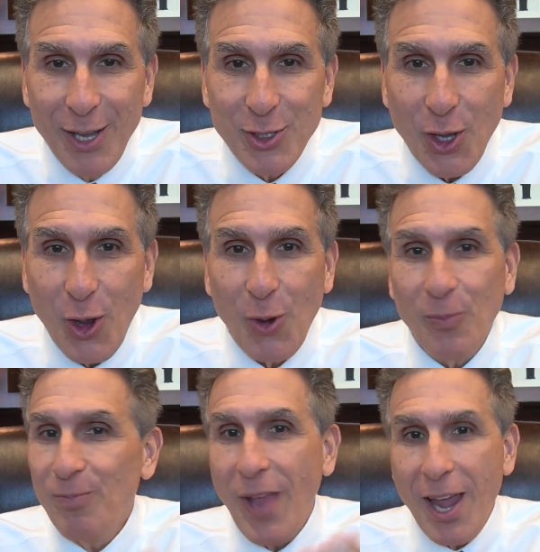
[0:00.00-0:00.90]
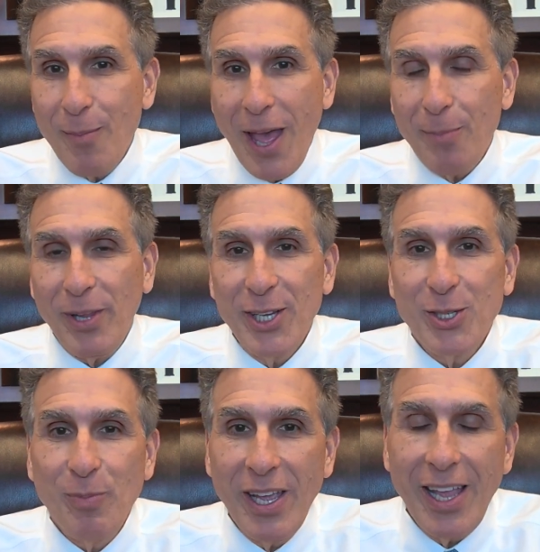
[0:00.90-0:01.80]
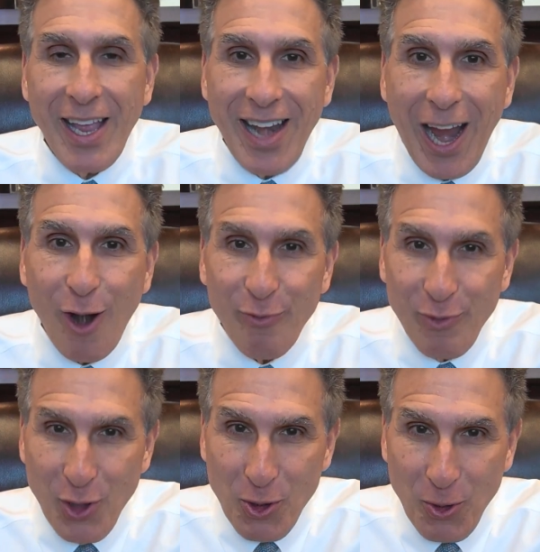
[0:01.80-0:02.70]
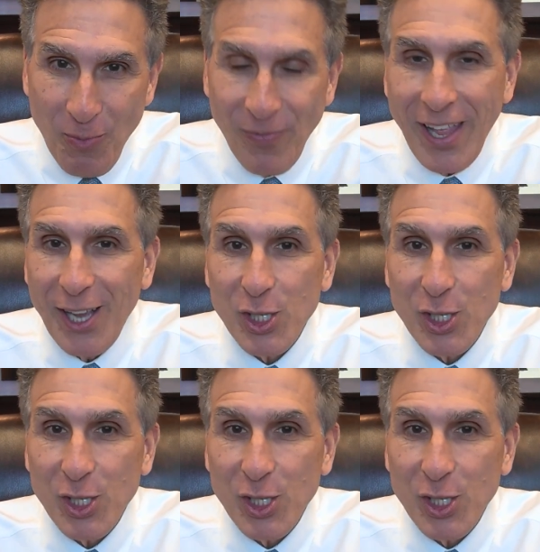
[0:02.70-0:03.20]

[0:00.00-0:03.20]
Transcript: So not a bad place to be in our view,